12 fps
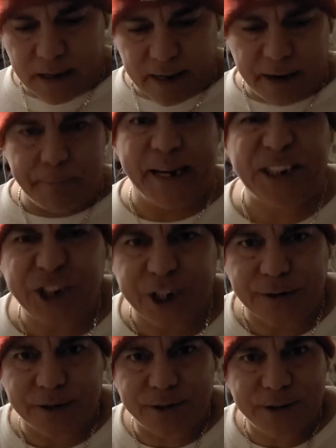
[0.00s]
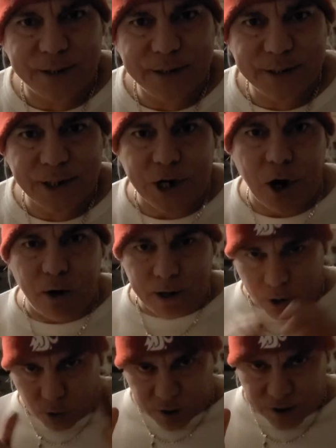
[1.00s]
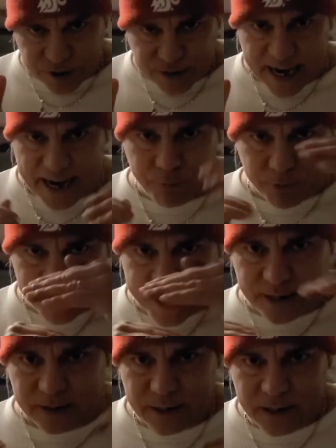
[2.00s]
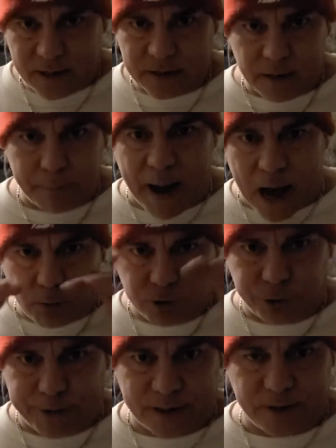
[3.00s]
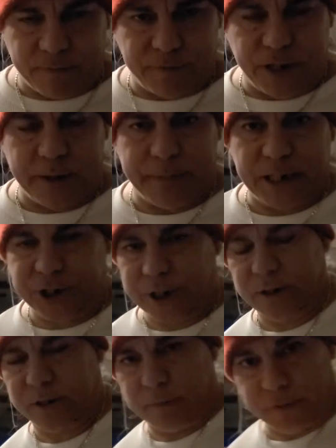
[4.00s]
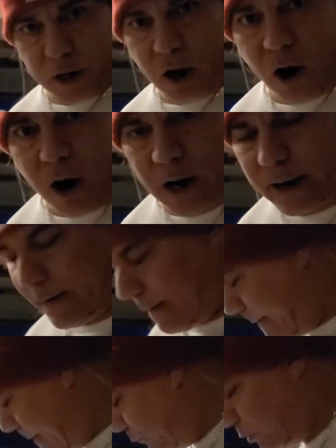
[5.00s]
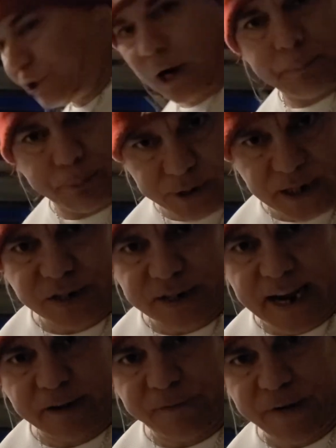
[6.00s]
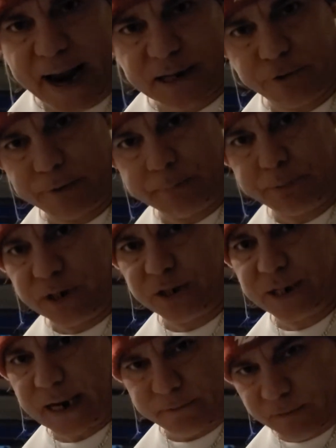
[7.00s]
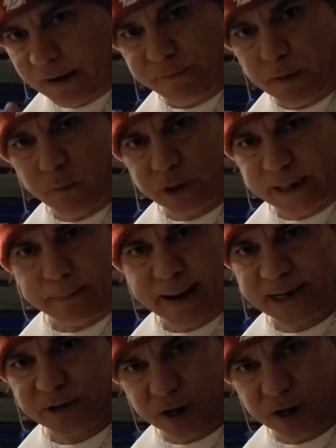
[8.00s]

emissions, in order to stay within the boundaries of the emissions of the car, which are factory preset right from when they make the